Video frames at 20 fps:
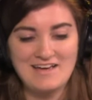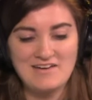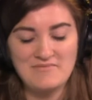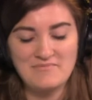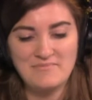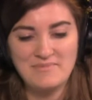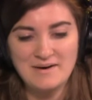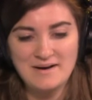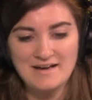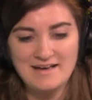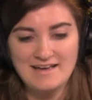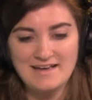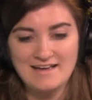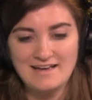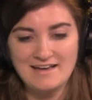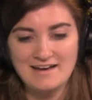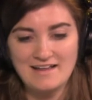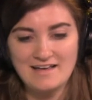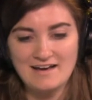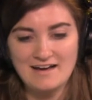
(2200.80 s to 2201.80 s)

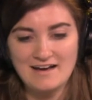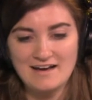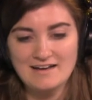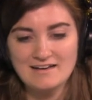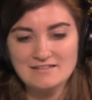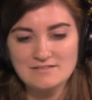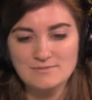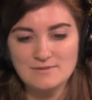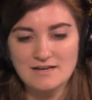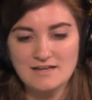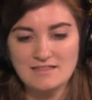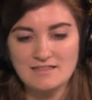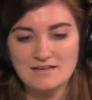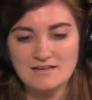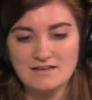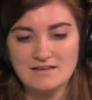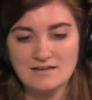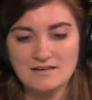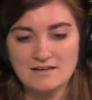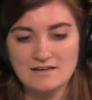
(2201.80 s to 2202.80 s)
but I guess what I
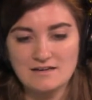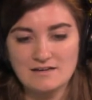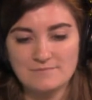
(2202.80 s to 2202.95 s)
think